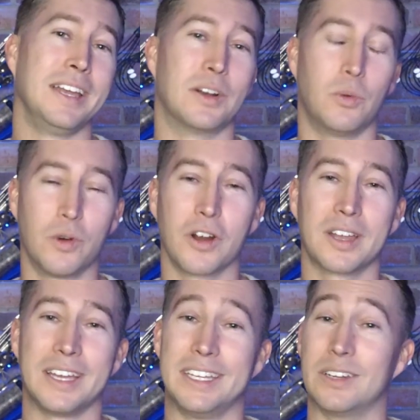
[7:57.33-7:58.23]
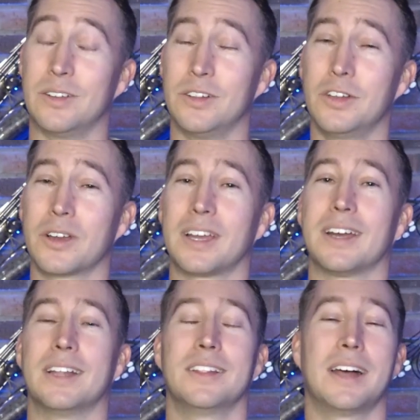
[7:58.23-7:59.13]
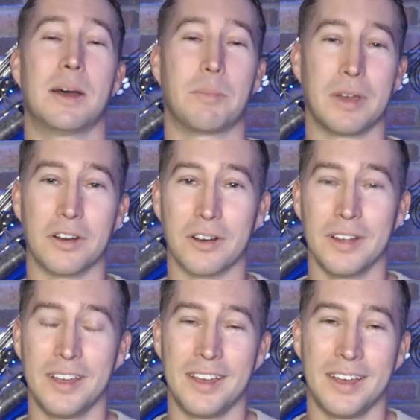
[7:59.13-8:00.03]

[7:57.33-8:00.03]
it'll work, it'll look a lot better.